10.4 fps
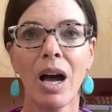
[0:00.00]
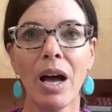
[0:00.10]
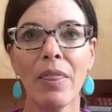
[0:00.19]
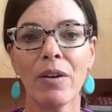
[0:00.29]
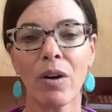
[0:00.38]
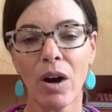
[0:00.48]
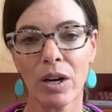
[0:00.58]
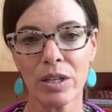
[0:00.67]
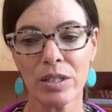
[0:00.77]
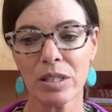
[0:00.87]
There
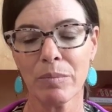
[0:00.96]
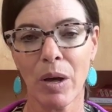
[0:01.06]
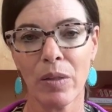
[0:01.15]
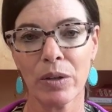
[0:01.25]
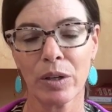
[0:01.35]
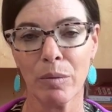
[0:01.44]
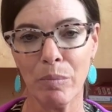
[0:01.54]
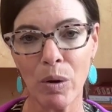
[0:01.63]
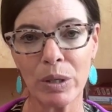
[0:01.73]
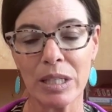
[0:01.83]
are some other
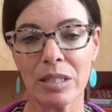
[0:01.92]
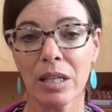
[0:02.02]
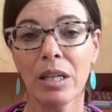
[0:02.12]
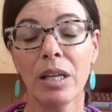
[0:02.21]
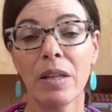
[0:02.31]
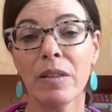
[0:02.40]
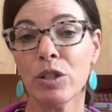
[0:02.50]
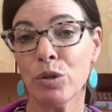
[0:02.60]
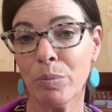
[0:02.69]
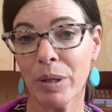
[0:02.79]
components that
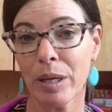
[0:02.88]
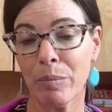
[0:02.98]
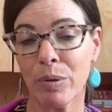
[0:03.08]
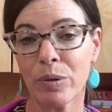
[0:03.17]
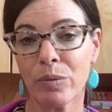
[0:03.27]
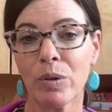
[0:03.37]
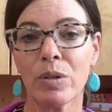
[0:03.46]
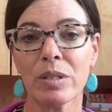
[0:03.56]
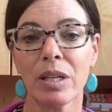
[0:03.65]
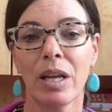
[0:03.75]
do play important
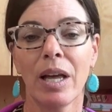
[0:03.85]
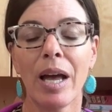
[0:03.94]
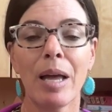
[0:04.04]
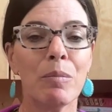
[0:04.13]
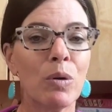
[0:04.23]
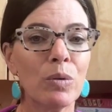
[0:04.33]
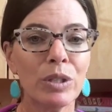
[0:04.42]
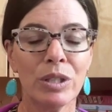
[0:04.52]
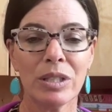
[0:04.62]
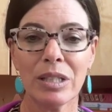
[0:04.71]
roles. I'm
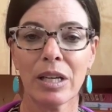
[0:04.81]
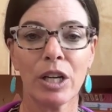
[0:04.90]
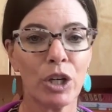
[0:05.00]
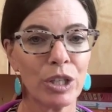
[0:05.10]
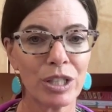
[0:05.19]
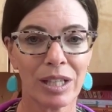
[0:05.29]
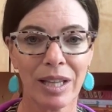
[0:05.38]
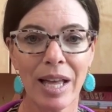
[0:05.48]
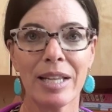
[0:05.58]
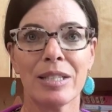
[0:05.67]
always encouraging
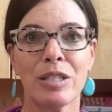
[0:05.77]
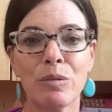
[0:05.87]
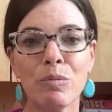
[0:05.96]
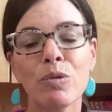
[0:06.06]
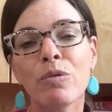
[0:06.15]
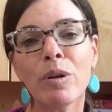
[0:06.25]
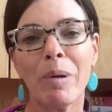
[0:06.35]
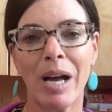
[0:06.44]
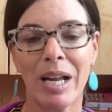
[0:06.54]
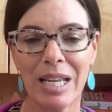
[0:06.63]
clients to move your
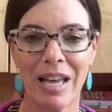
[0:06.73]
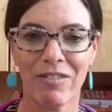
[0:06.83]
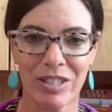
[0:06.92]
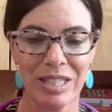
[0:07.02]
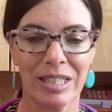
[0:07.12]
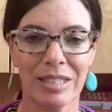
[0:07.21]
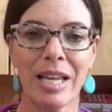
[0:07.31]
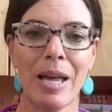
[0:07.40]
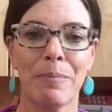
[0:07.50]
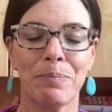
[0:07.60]
body every single
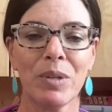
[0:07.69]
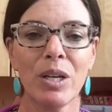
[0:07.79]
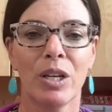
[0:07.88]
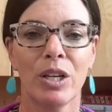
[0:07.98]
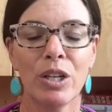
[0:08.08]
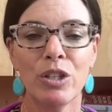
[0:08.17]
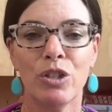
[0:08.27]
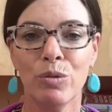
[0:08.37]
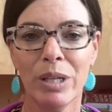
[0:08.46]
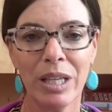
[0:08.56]
day.
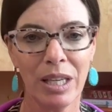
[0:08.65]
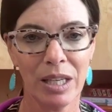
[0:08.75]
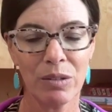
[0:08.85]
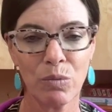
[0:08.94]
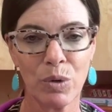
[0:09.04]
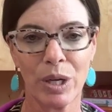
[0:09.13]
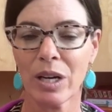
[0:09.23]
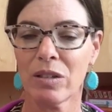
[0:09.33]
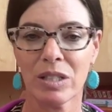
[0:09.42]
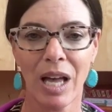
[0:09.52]
Doing HIIT
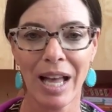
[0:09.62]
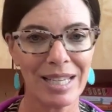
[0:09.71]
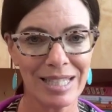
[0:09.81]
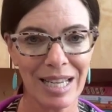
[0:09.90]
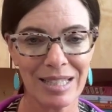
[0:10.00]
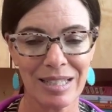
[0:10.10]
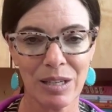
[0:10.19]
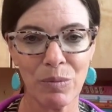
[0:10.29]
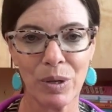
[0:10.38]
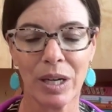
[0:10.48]
workouts, high
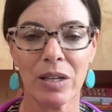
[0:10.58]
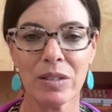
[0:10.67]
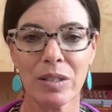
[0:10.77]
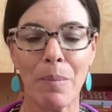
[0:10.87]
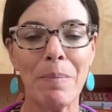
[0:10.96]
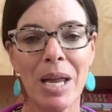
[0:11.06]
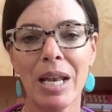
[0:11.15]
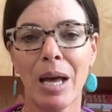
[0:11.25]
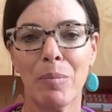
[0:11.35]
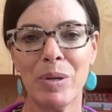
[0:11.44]
intensity workouts, may
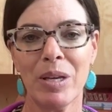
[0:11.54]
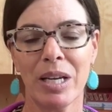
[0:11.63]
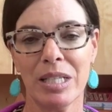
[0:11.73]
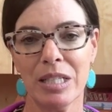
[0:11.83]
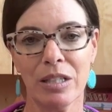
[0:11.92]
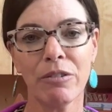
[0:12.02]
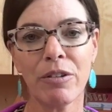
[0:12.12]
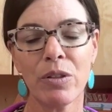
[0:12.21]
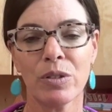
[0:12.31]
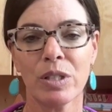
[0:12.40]
not be ideal
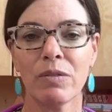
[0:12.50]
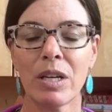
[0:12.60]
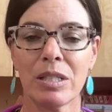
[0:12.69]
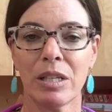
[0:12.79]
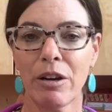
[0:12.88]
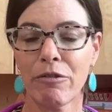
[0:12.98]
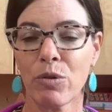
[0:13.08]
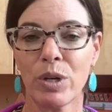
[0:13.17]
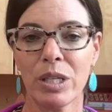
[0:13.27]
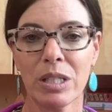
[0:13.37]
for those of us in our
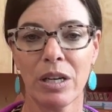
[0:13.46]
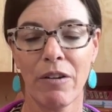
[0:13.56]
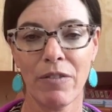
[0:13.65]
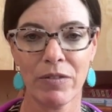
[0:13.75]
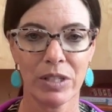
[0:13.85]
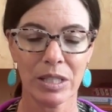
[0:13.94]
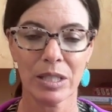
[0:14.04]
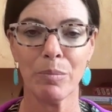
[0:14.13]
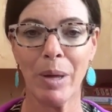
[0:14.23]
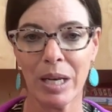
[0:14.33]
40s and our 50s,
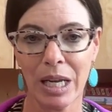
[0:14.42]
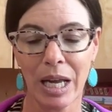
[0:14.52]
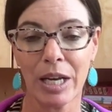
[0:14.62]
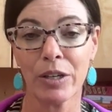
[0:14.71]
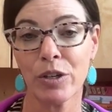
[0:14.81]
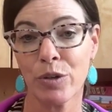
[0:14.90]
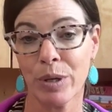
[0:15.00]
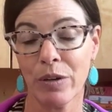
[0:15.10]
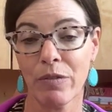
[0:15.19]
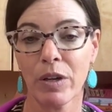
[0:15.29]
depending on our
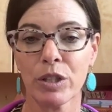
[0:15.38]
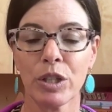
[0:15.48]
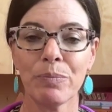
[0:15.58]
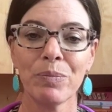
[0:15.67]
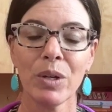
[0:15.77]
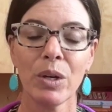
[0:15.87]
adrenal function.